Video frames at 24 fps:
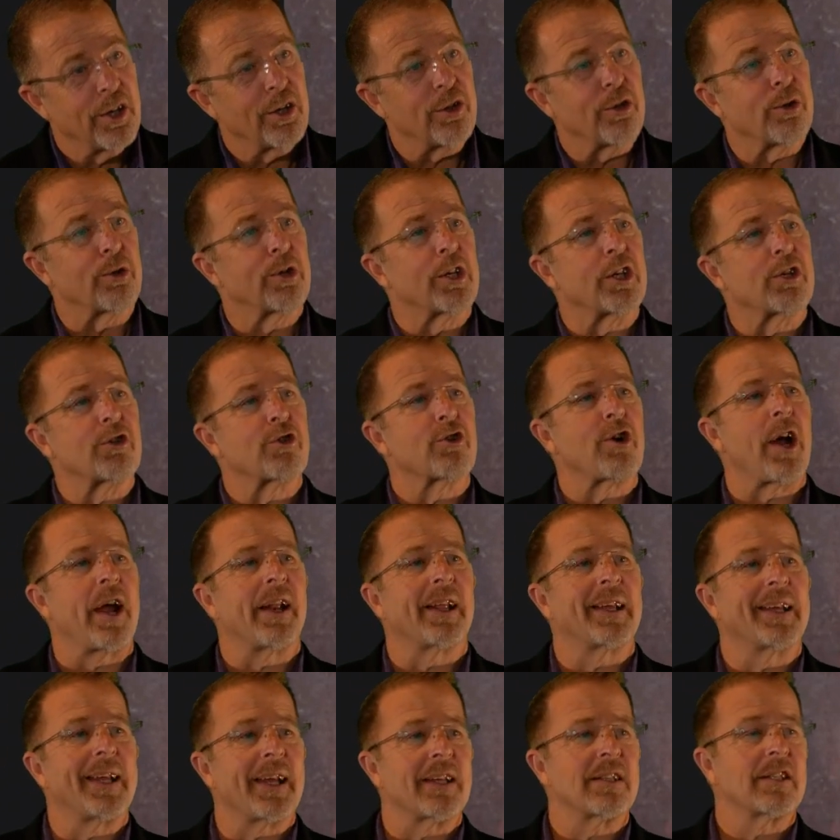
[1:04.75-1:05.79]
you can try to
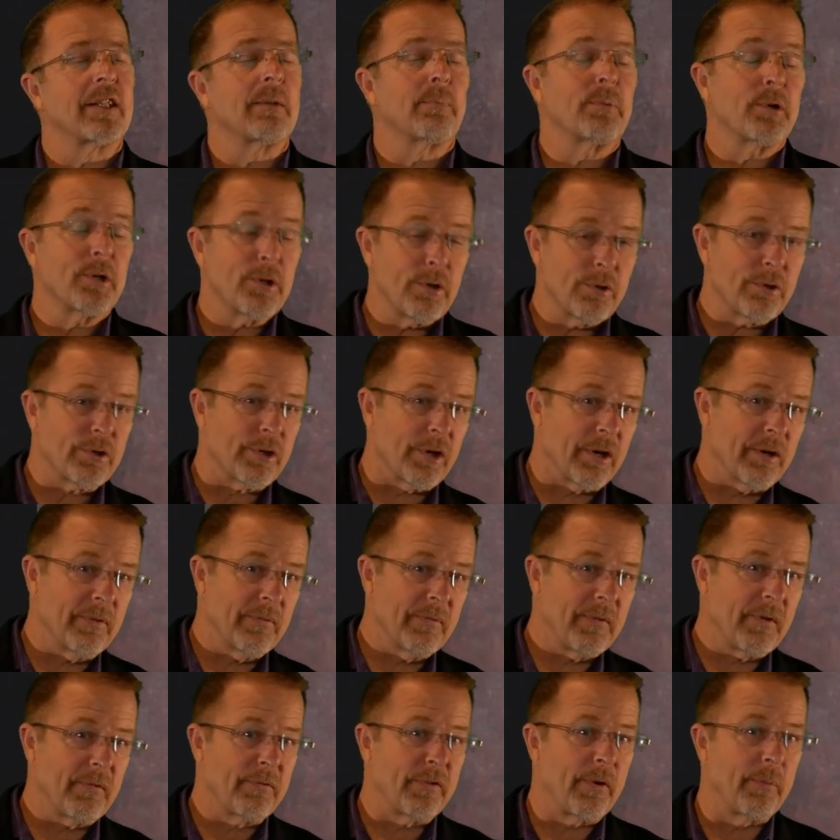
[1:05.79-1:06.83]
guess the producer
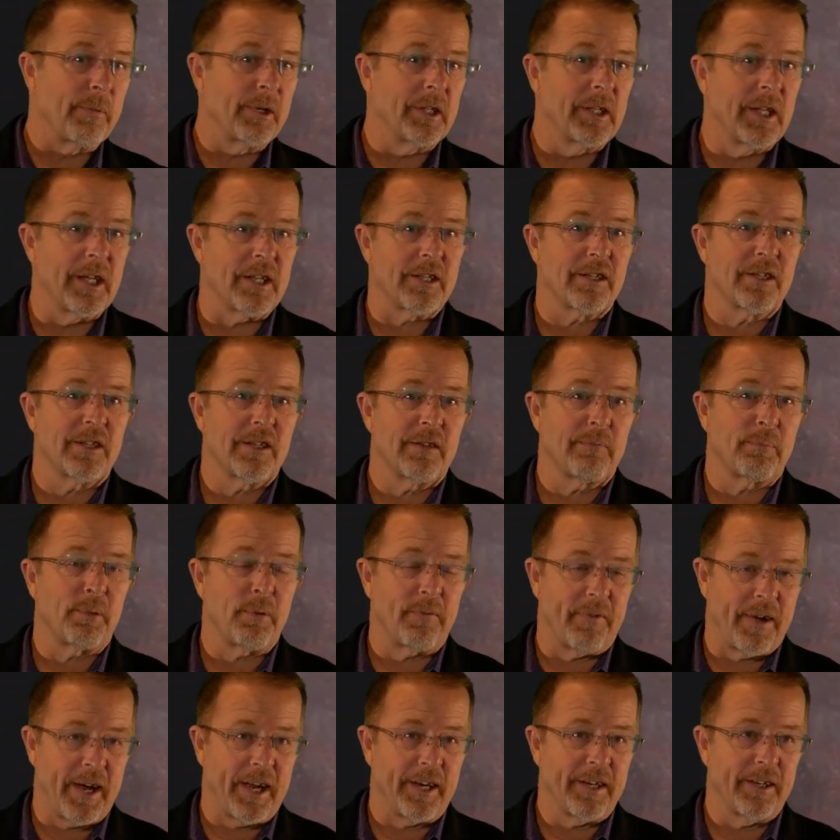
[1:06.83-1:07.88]
from a list
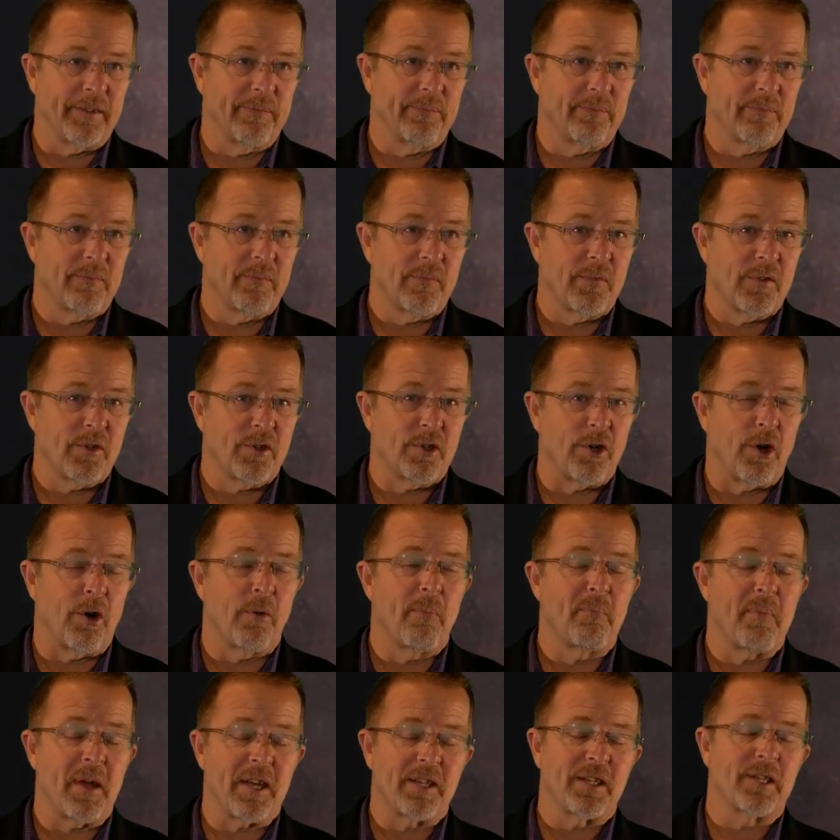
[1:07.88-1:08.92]
provided. So
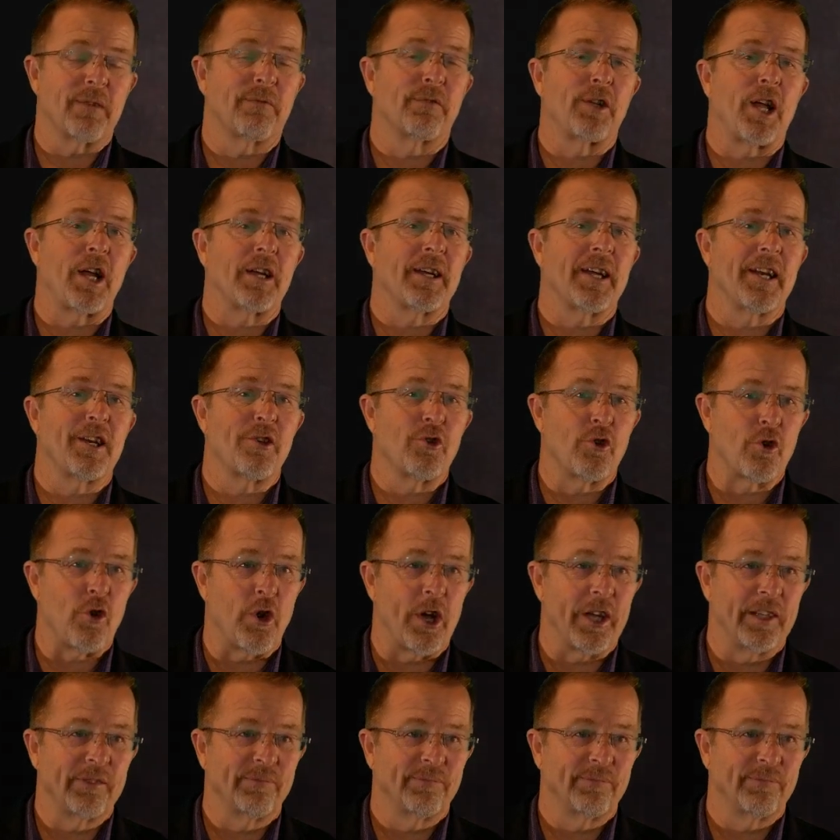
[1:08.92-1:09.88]
best of luck and enjoy.